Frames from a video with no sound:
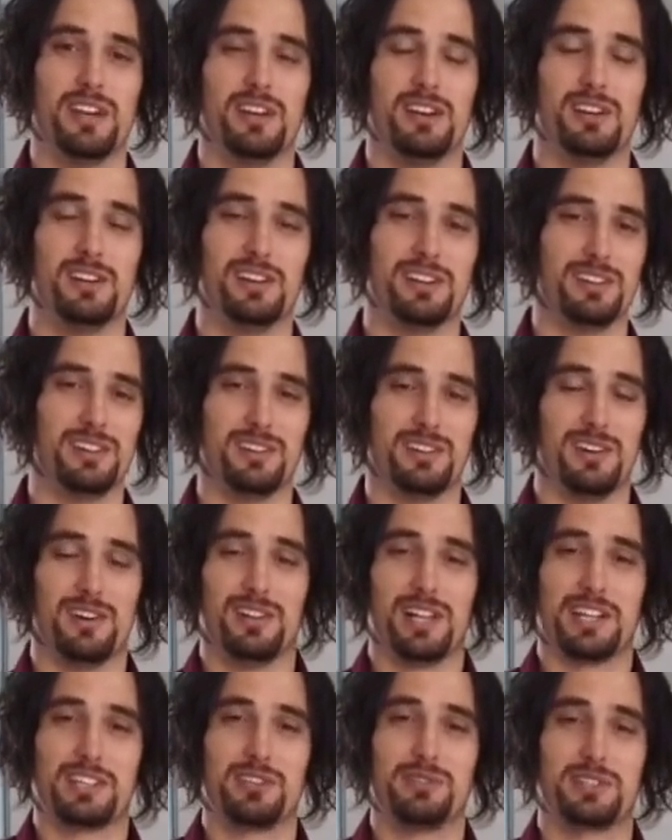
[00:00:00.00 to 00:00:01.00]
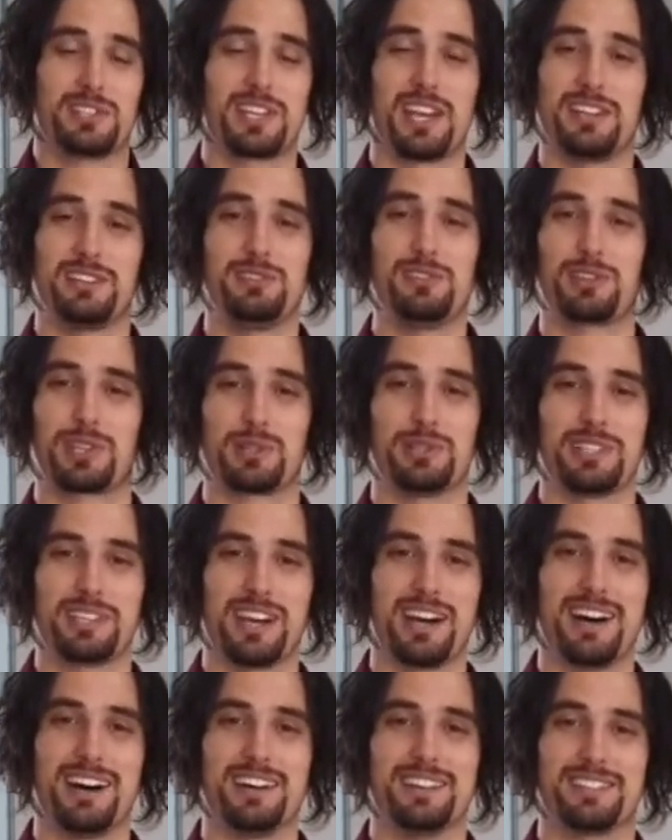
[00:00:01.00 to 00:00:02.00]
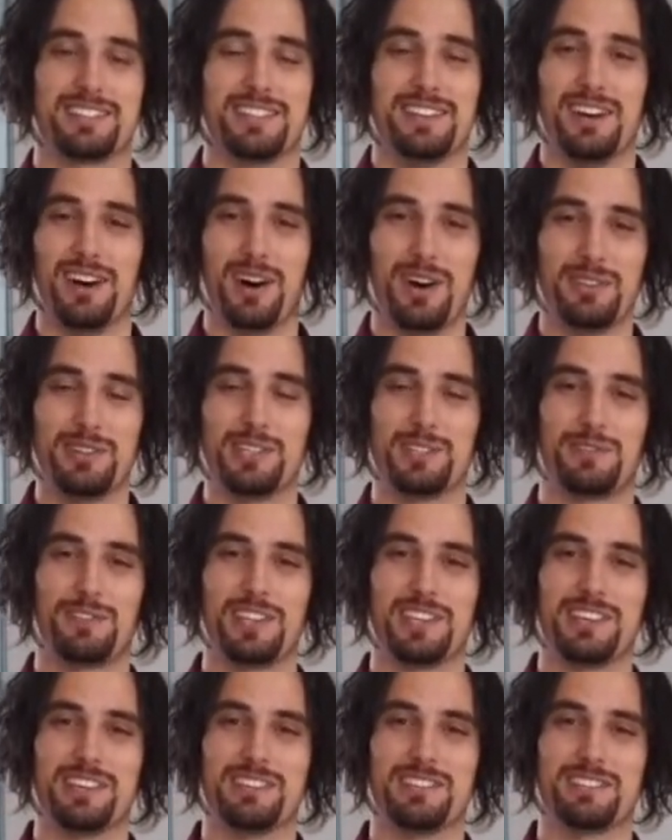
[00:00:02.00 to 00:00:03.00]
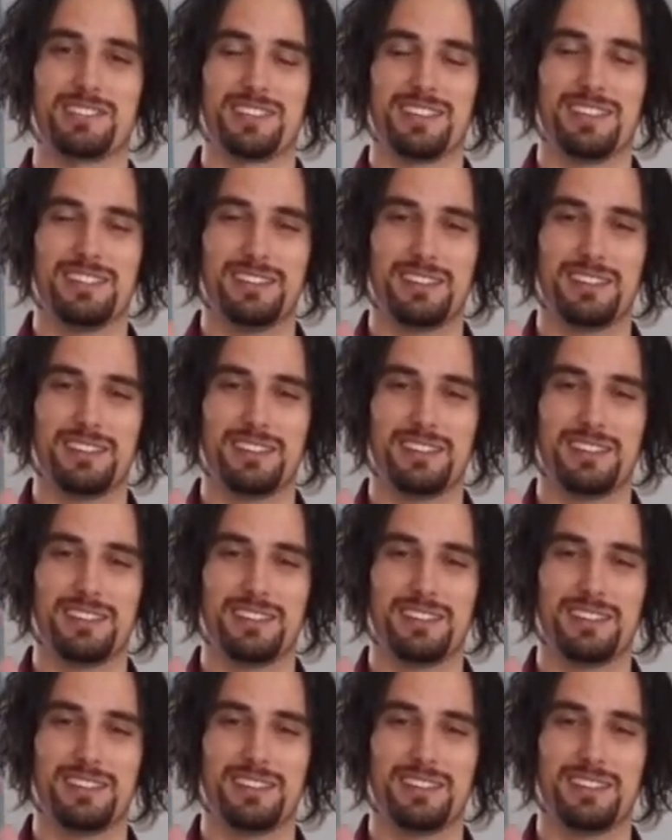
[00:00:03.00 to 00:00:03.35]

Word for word: All, all I do is take you through cars on these videos.